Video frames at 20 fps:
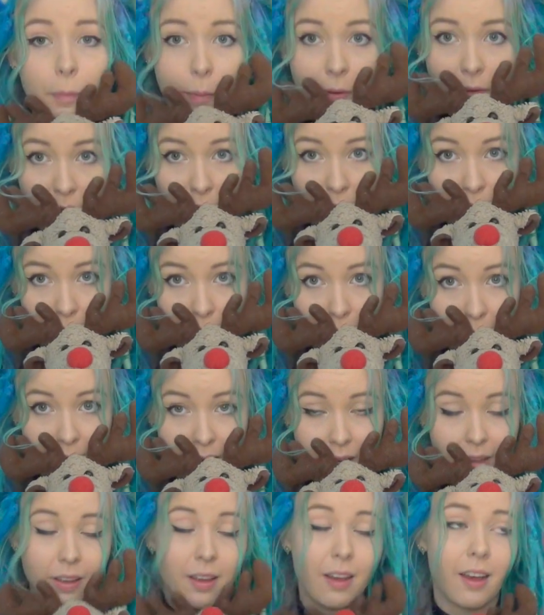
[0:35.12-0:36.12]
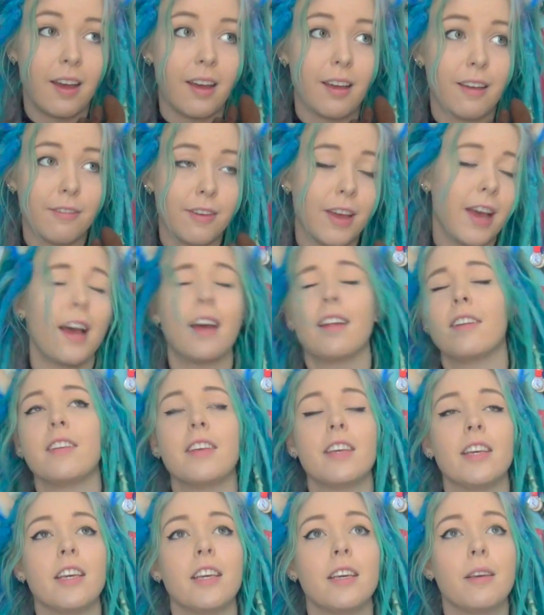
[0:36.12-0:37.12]
special to me. I've had
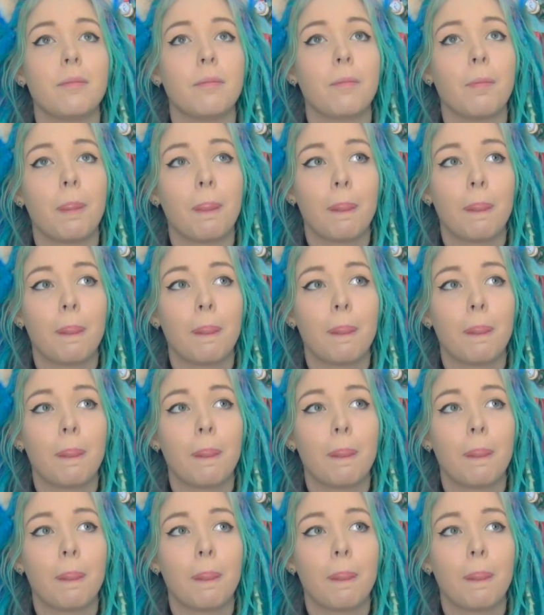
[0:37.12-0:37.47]
him